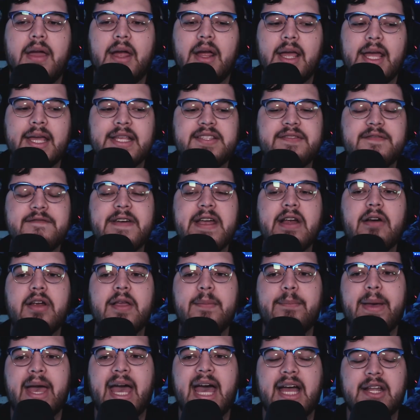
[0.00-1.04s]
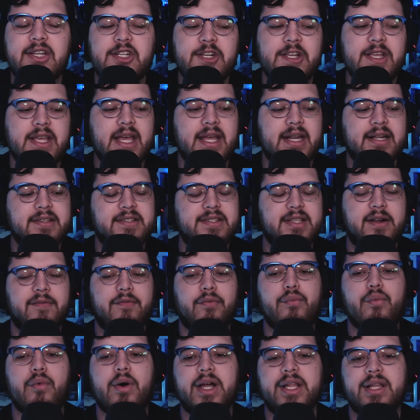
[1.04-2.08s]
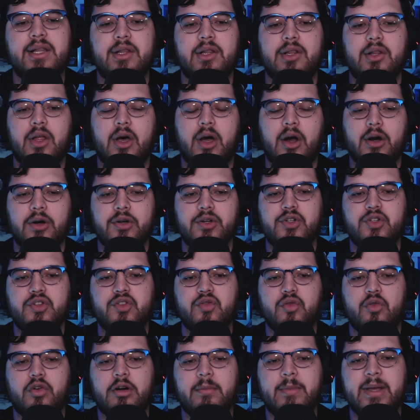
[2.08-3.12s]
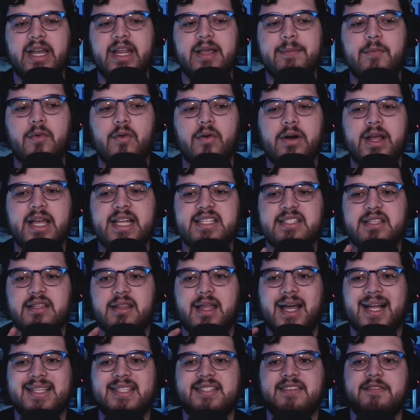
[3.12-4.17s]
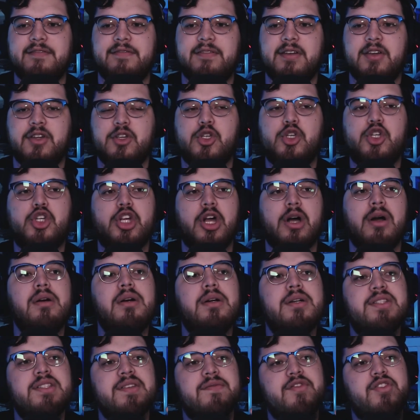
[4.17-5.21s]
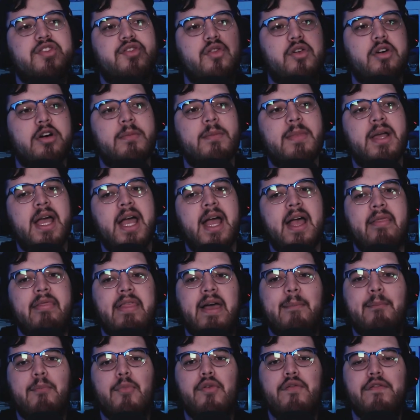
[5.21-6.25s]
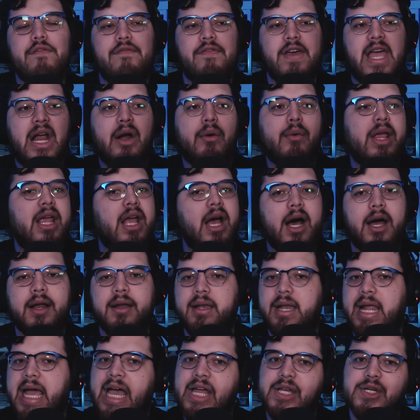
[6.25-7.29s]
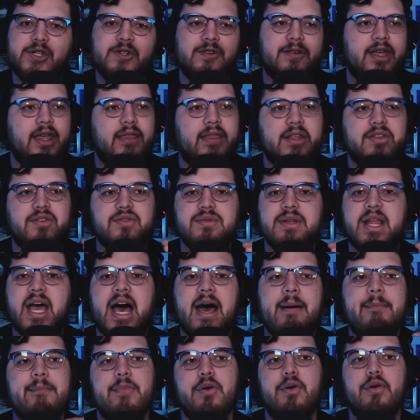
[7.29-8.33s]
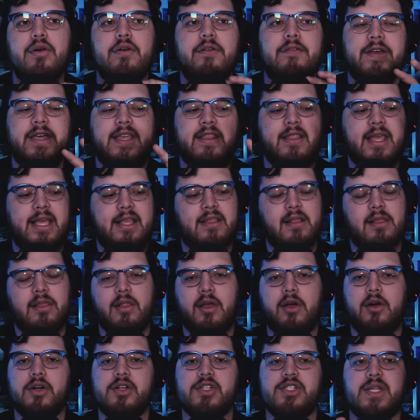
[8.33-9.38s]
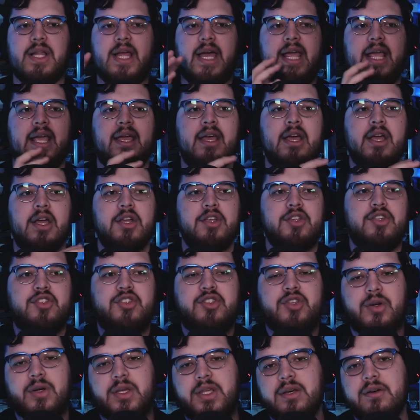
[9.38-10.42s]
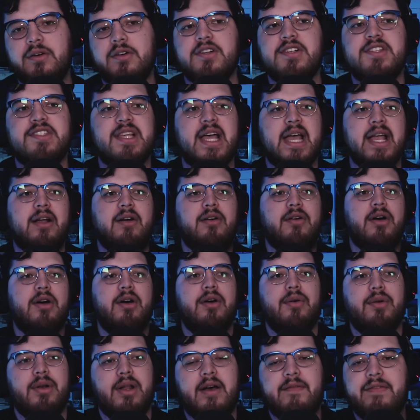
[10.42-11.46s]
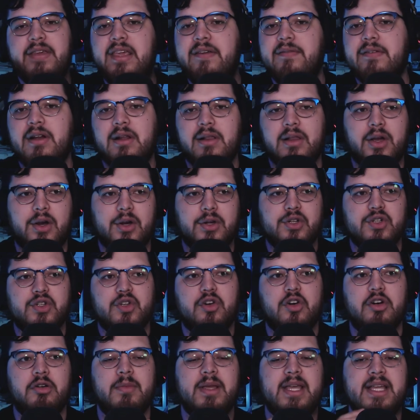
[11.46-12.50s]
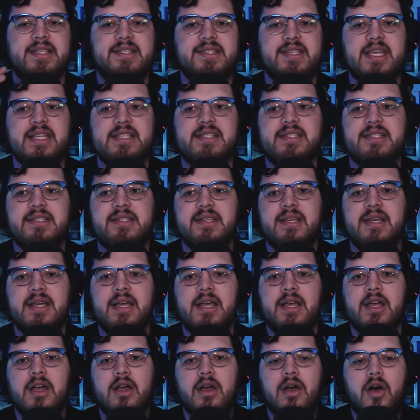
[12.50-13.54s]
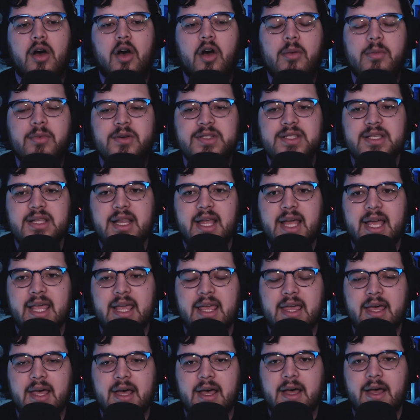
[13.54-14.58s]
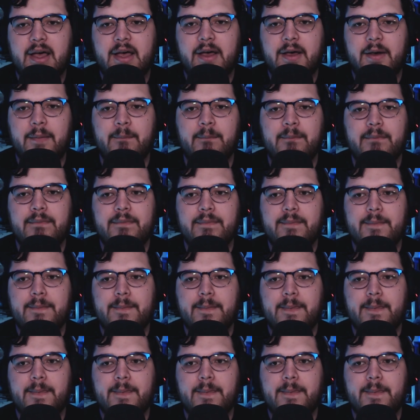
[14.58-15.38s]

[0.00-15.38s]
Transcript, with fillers: There, it's very patchy, and instead of one large storm anymore, it's lots of chunks of storm that move very unnaturally, that do not move in like a large, like circular cyclone of even a large storm. It's it's almost like um,